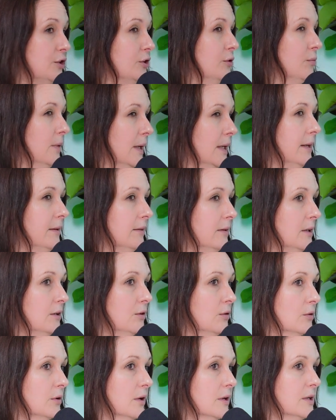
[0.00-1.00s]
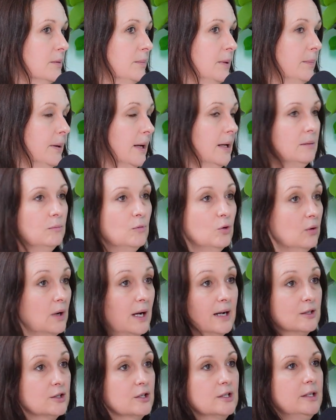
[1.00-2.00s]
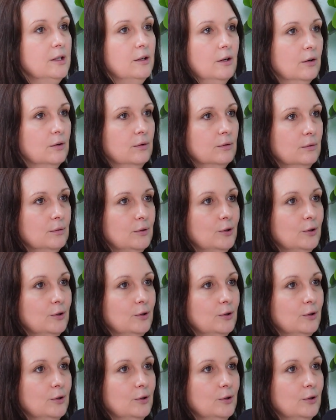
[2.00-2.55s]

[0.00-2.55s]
Do you really think you're going to be paying more? Actually, no.